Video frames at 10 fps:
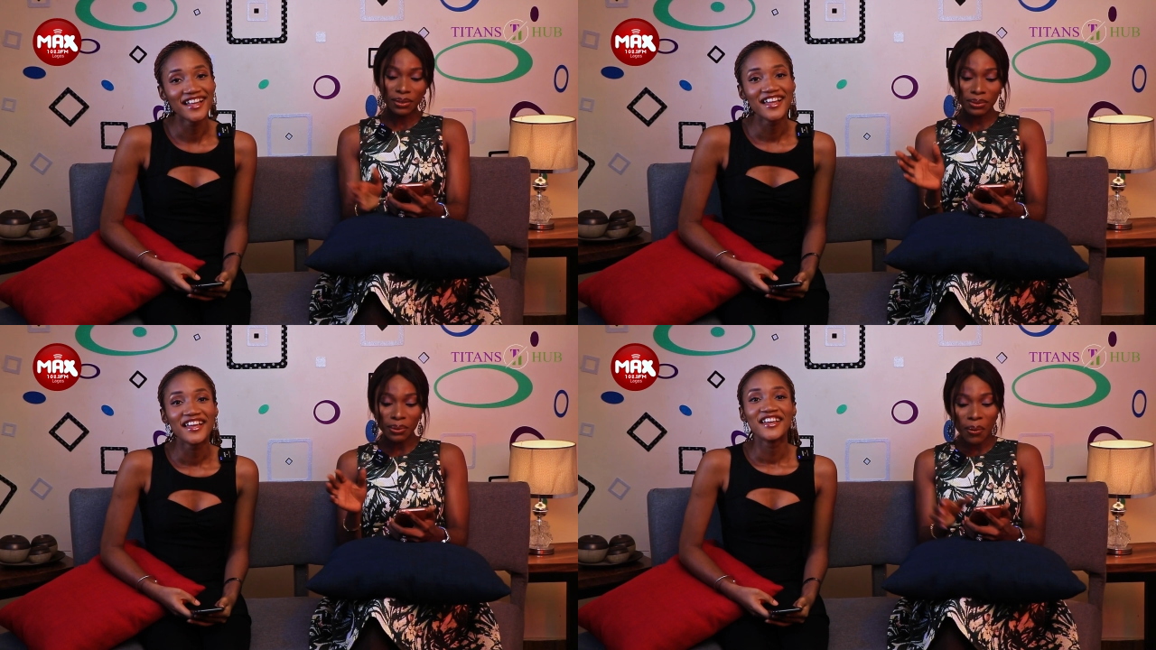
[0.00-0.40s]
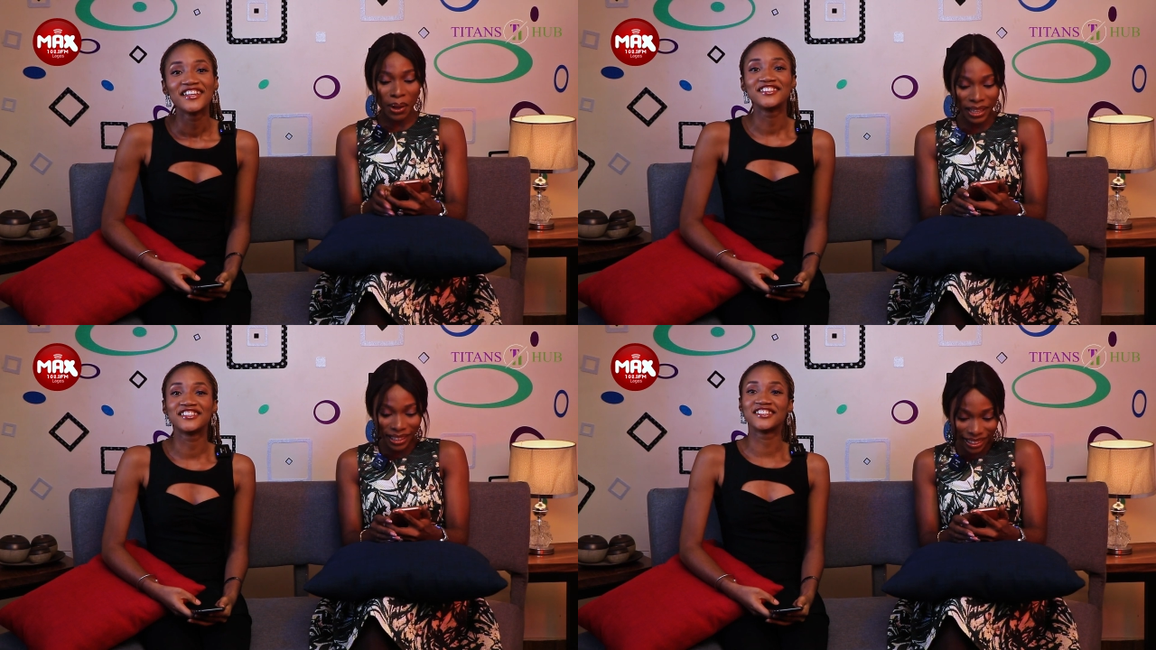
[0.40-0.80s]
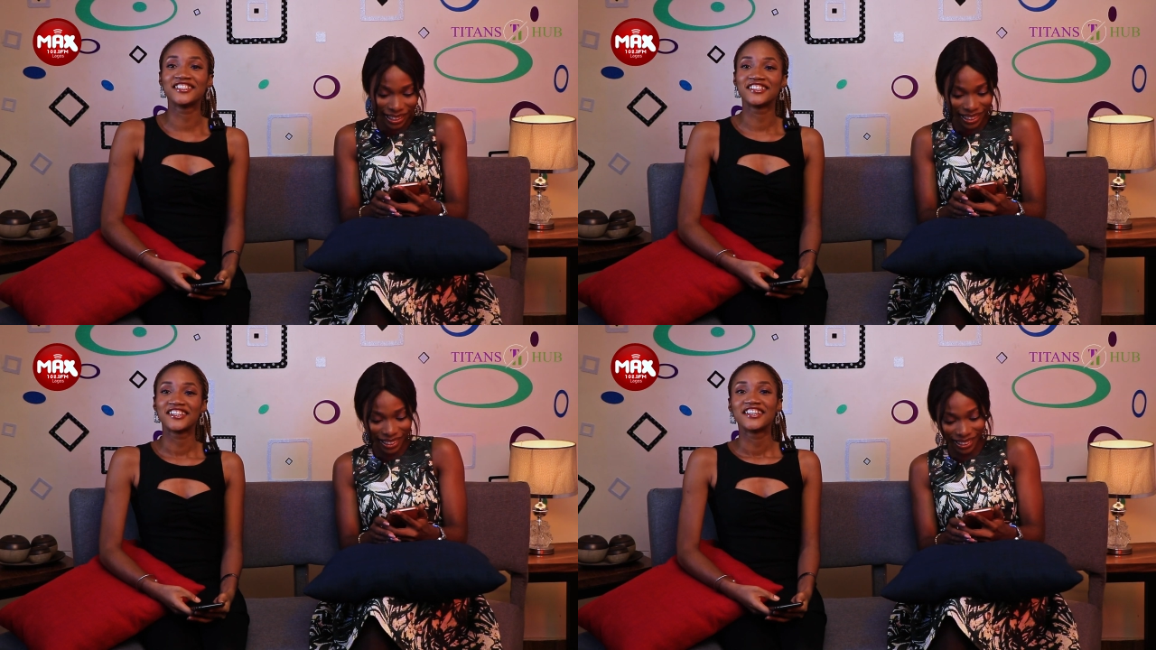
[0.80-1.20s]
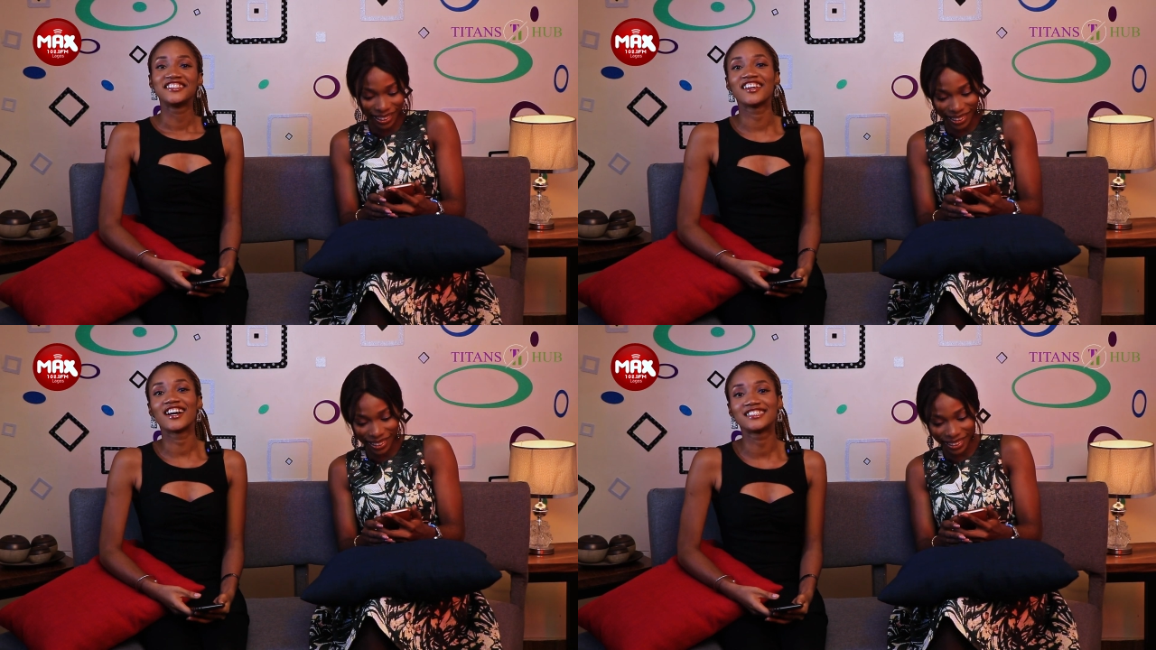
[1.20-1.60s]
Speaker 1: So the
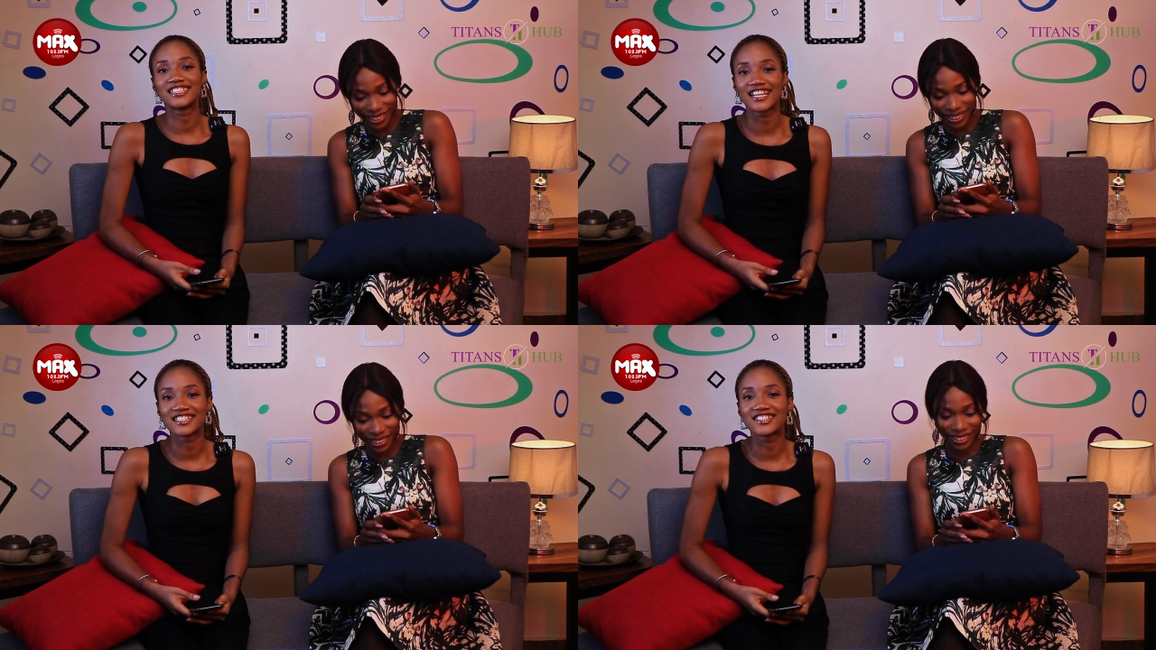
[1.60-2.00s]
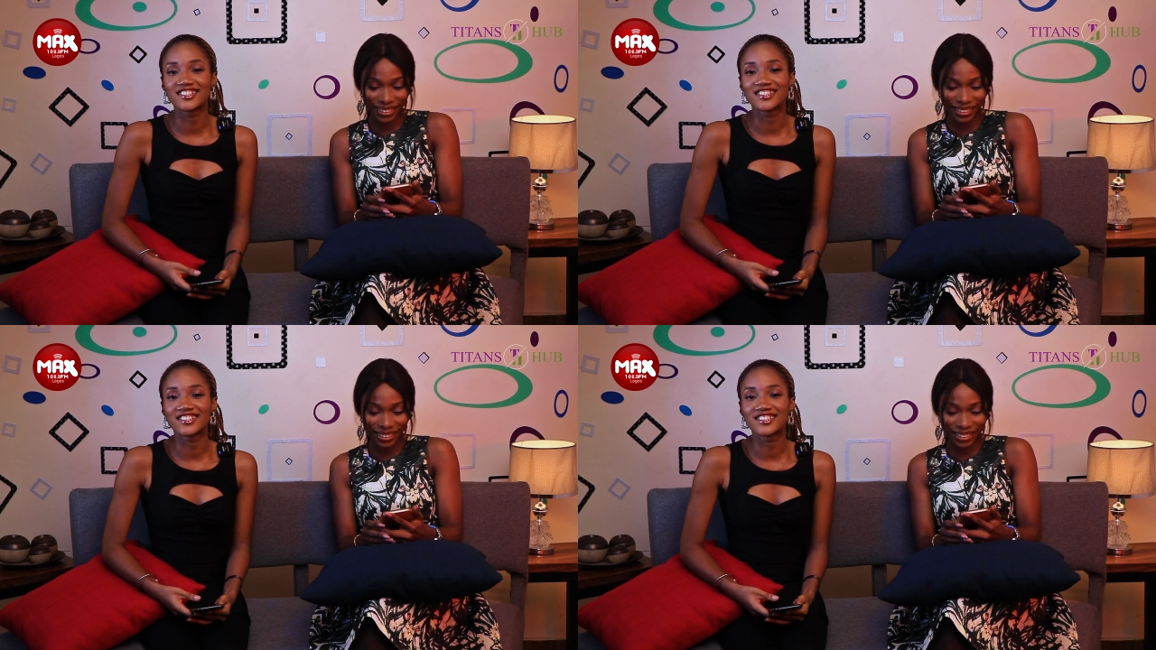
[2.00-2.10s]
the audience, the